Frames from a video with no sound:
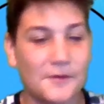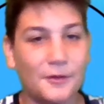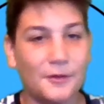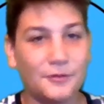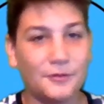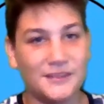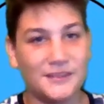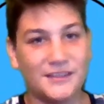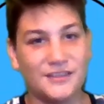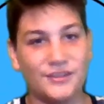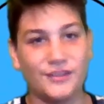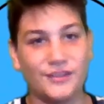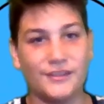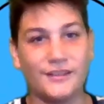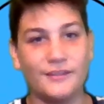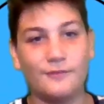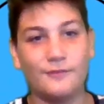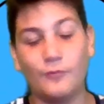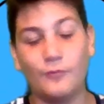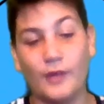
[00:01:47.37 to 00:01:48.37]
old. Did you
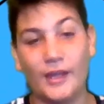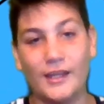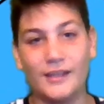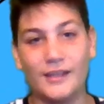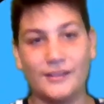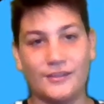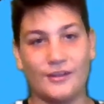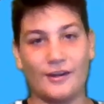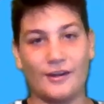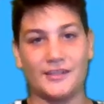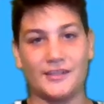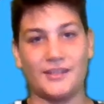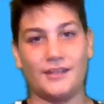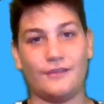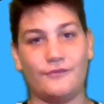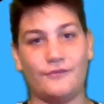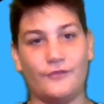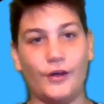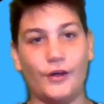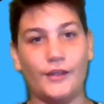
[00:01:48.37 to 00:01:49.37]
where did you
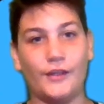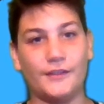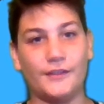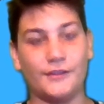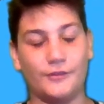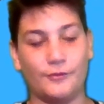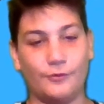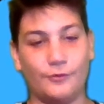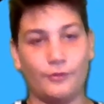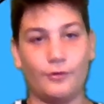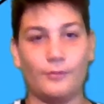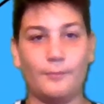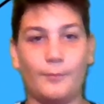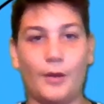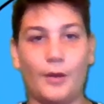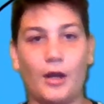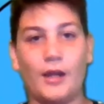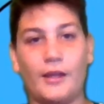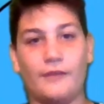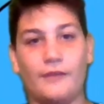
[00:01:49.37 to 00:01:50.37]
actually find it or
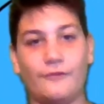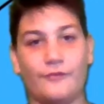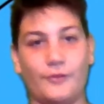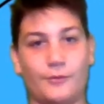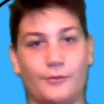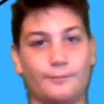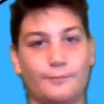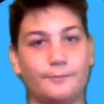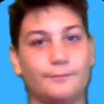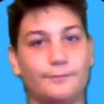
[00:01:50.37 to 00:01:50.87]
buy it from?